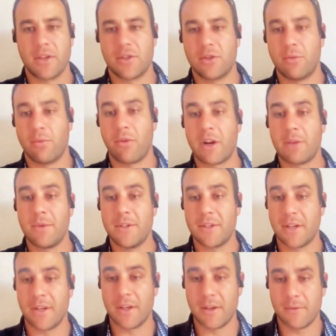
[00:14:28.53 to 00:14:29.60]
Super Rugby is
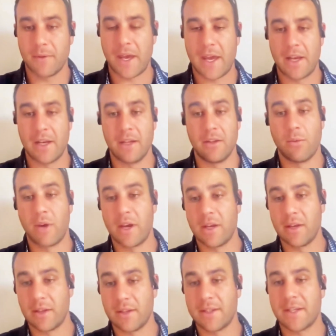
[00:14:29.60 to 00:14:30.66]
going to lead the way
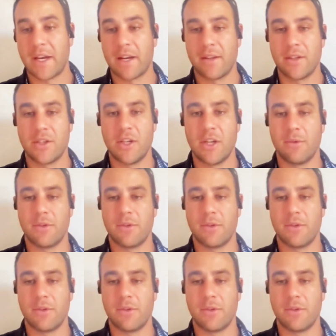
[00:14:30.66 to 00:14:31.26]
at the start of this year,